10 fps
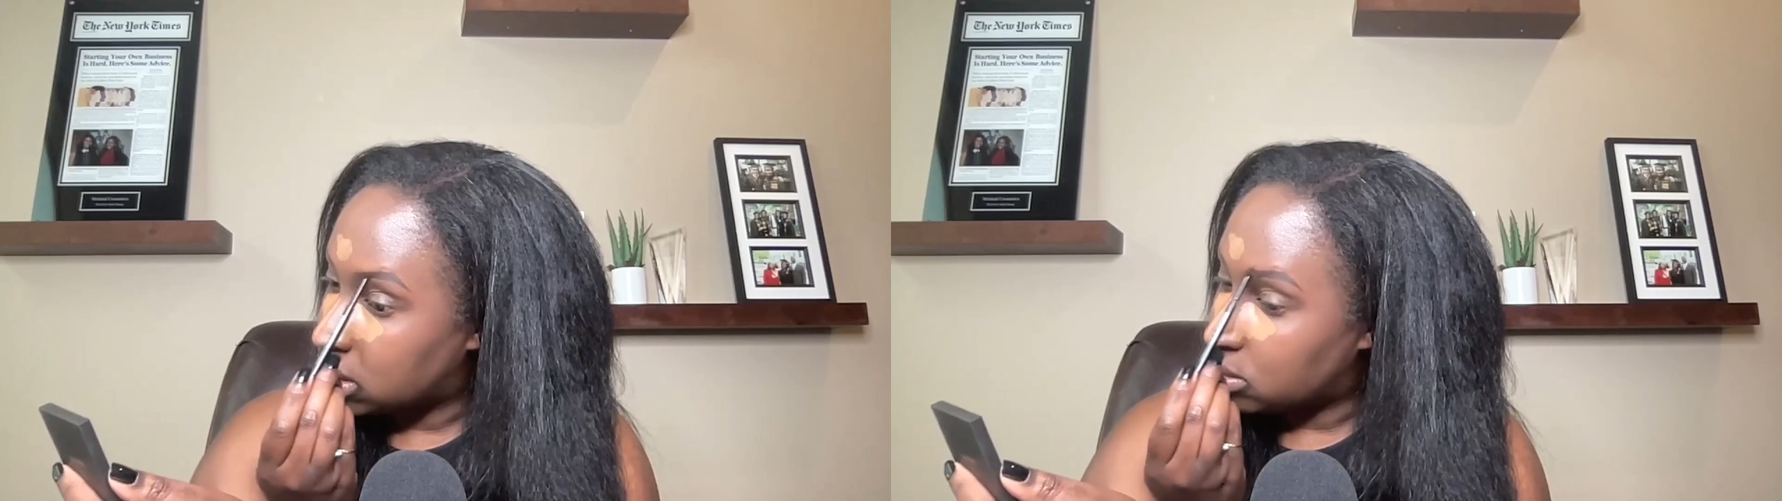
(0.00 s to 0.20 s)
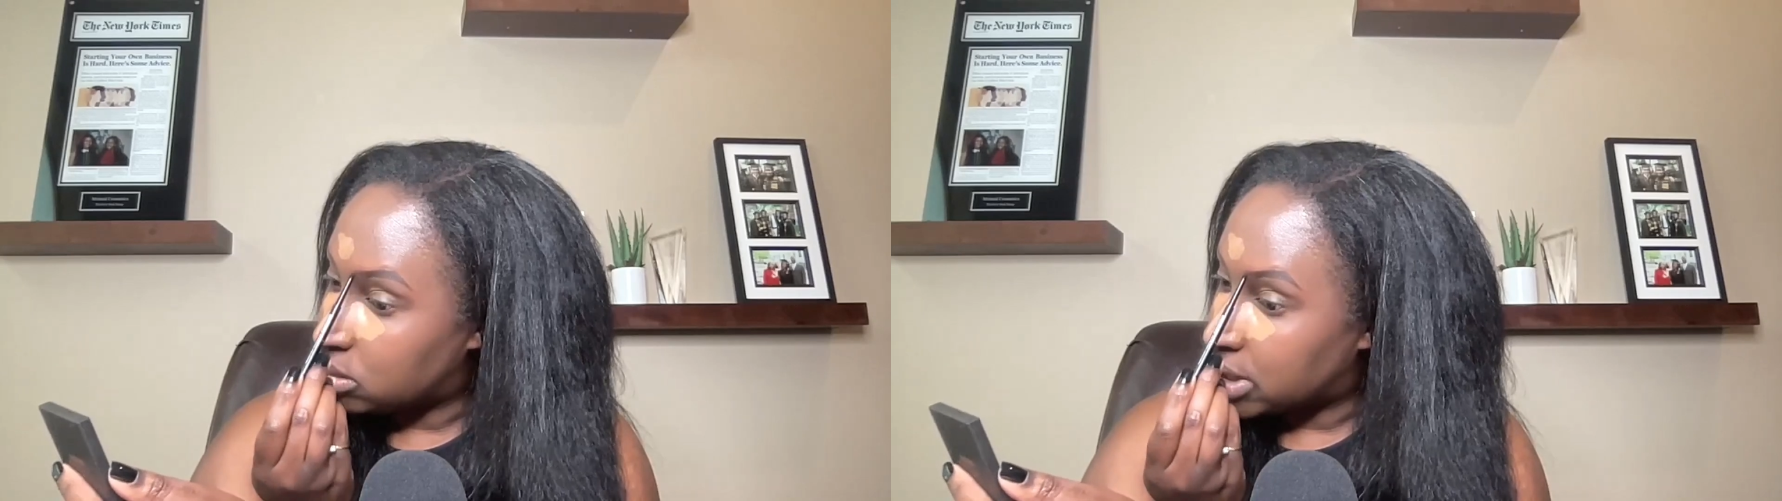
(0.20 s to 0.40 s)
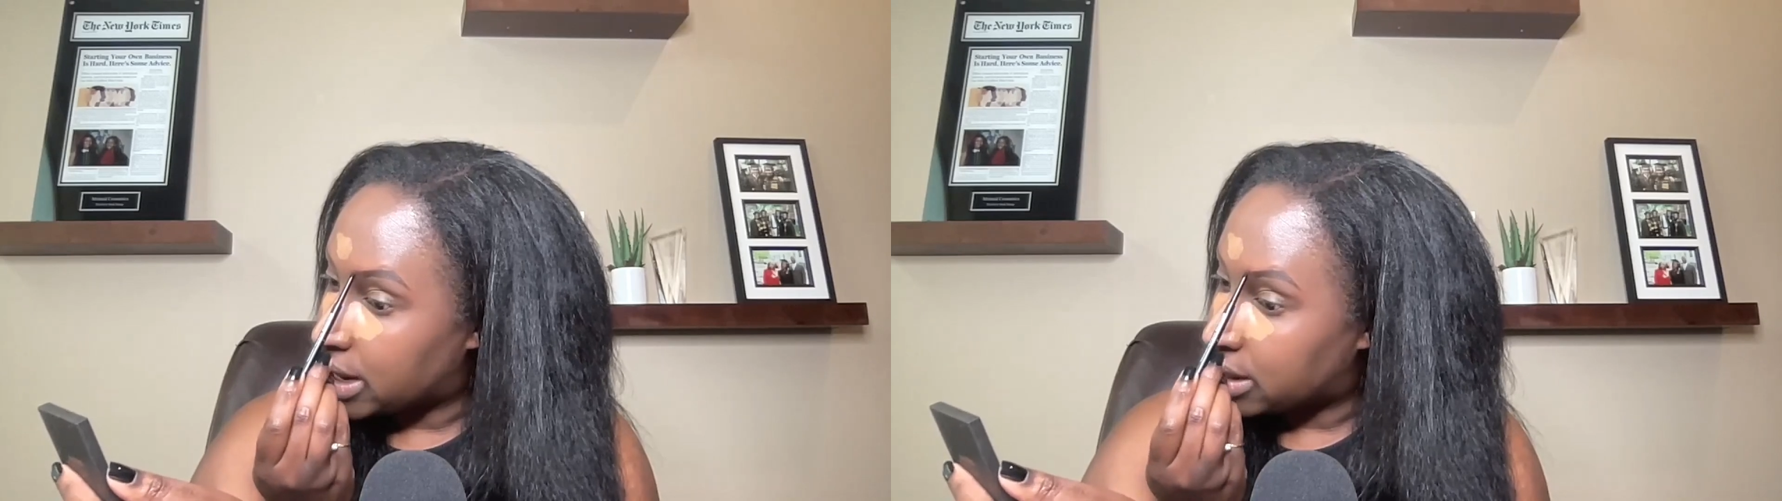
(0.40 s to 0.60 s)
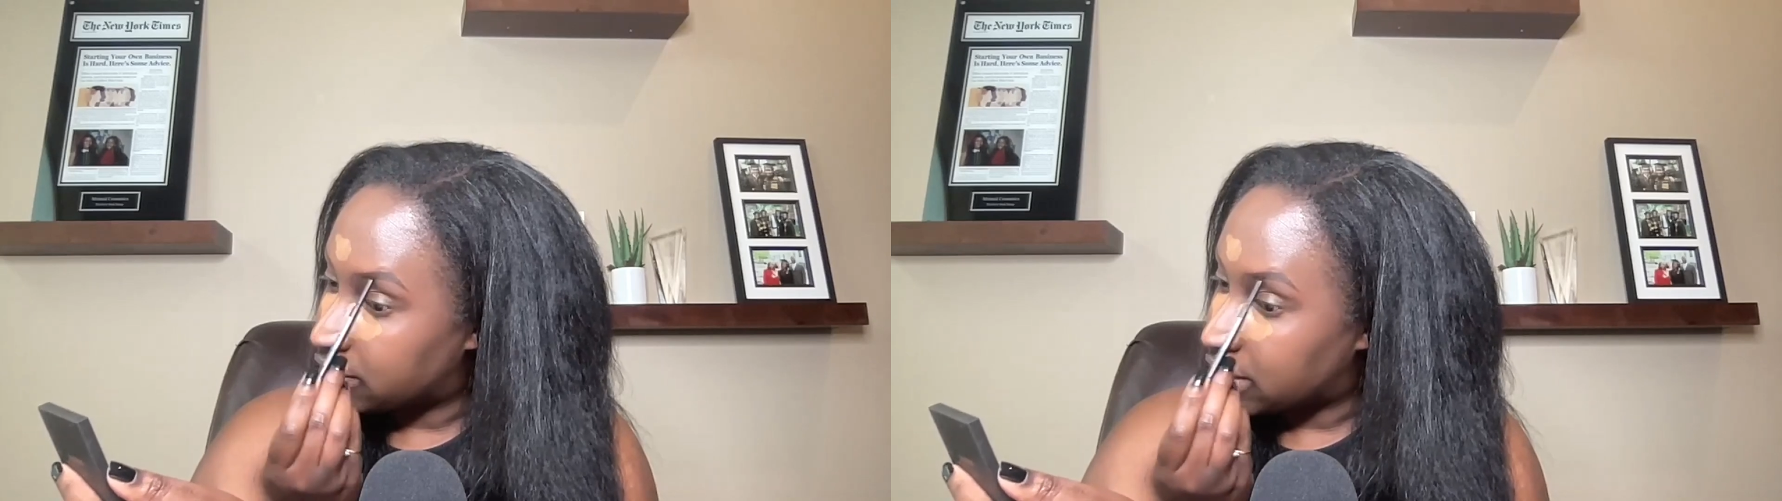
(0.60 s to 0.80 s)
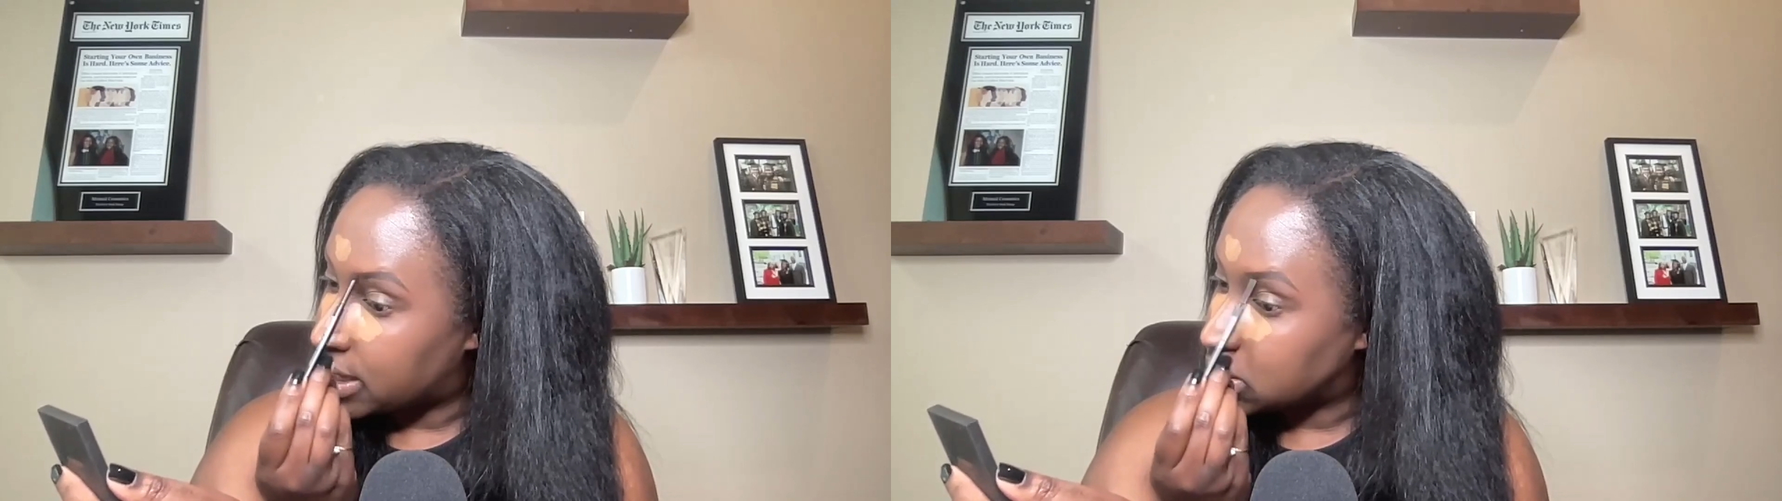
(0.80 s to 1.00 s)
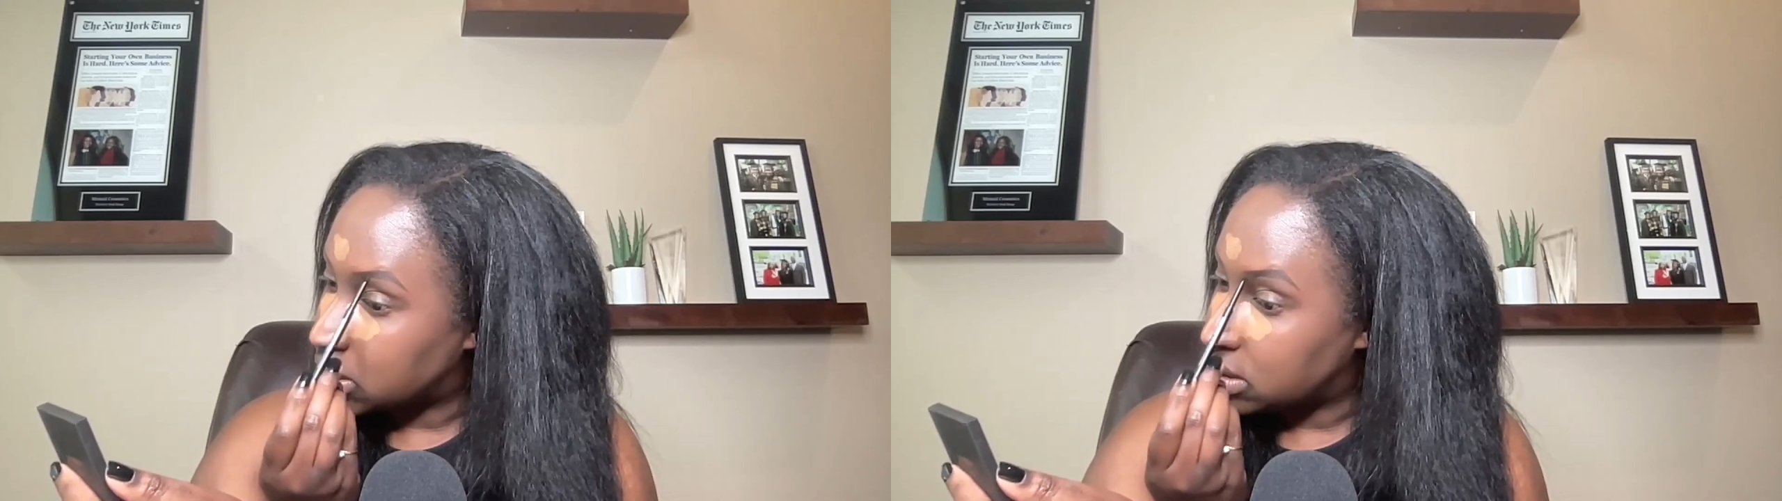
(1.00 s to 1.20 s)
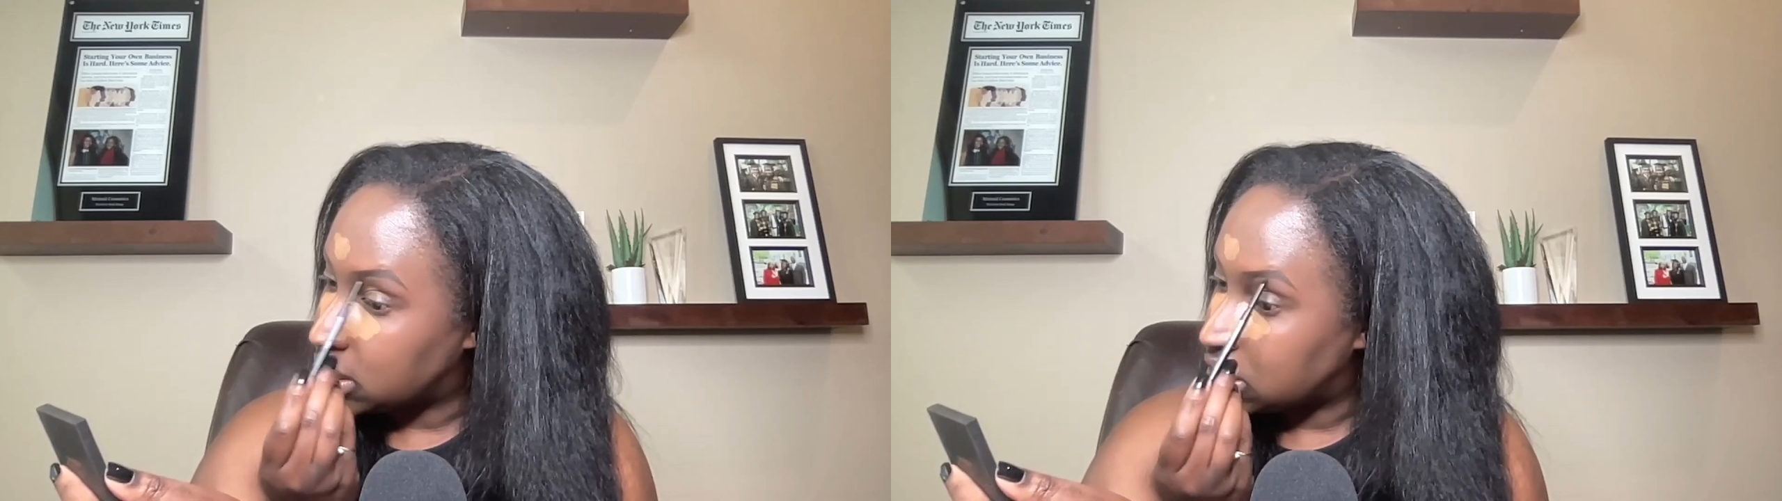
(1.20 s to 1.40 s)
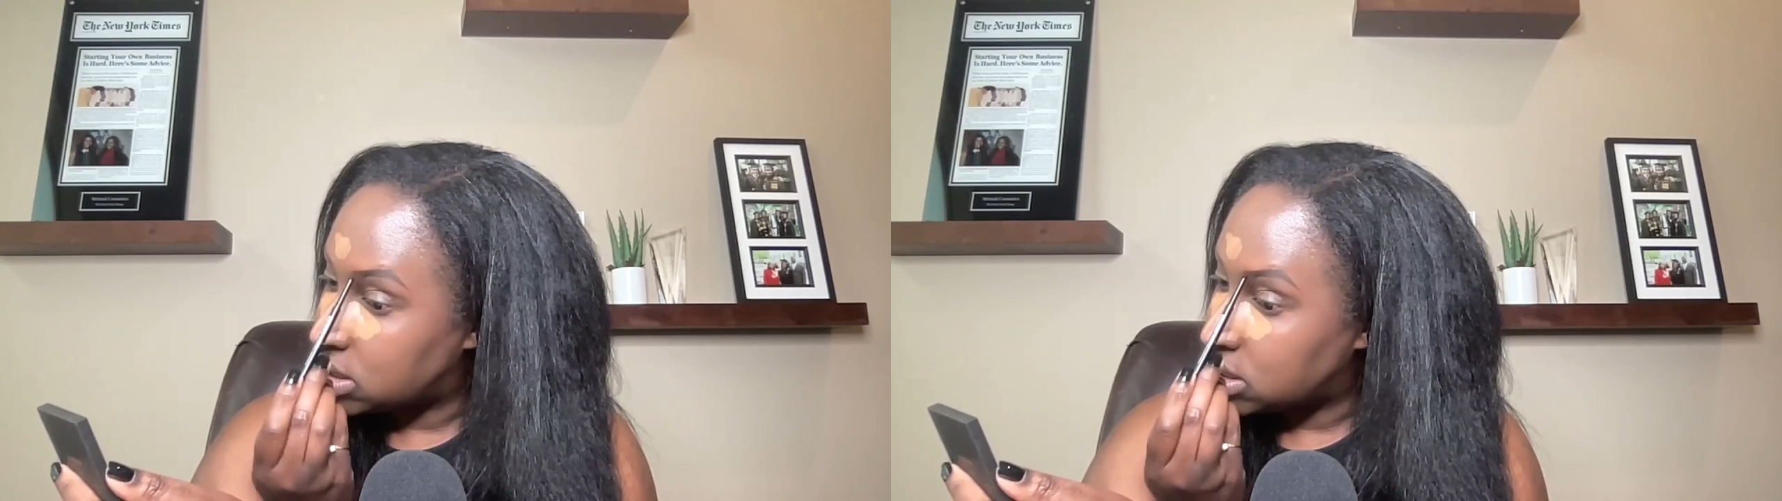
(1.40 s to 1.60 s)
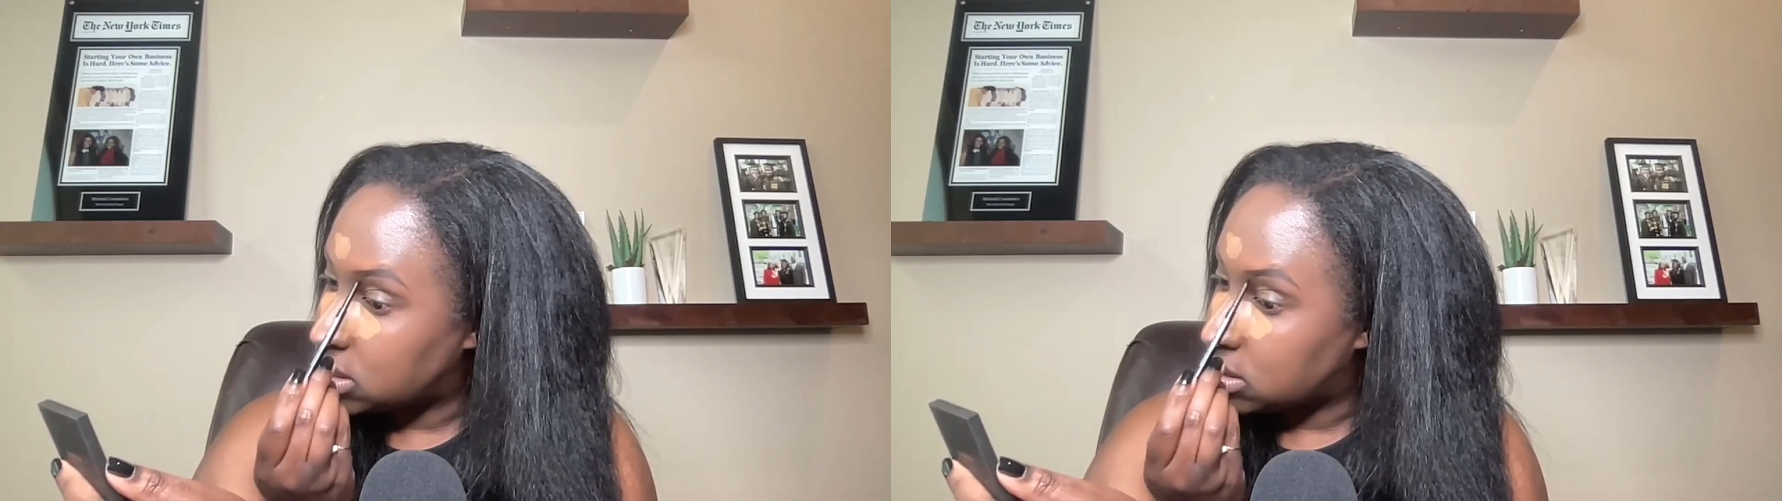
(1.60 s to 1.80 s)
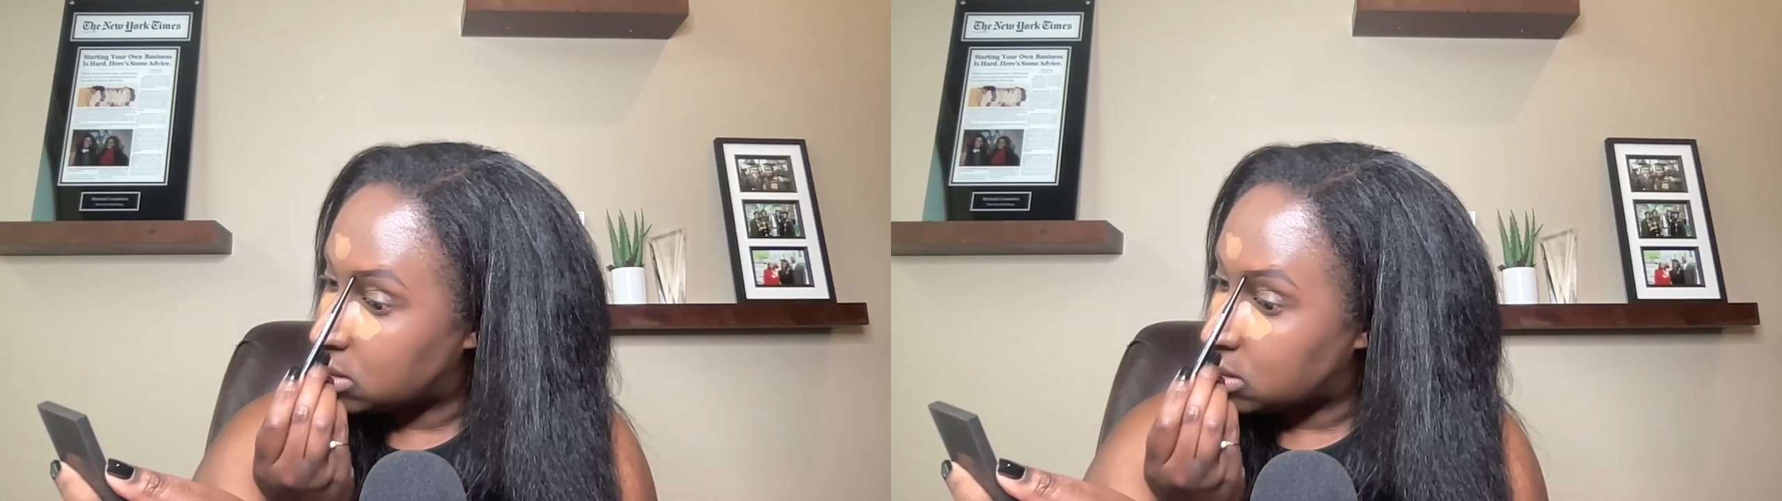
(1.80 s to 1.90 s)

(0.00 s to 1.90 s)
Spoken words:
brow if that is what you need to do.